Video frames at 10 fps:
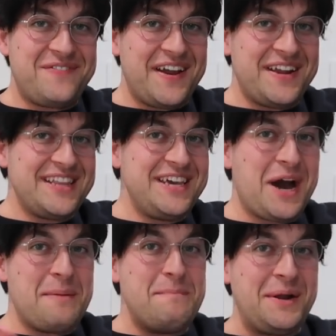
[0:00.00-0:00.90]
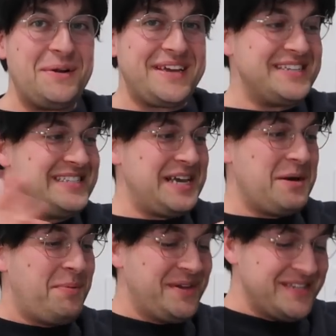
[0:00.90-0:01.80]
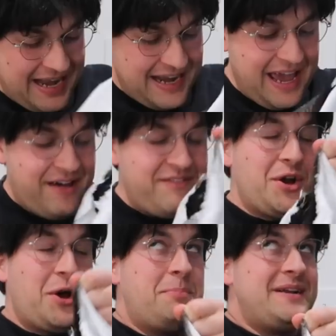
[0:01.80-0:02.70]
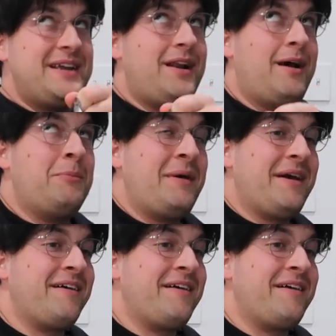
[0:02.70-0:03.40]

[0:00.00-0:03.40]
finally got middle kid samples and I haven't opened it. Oh my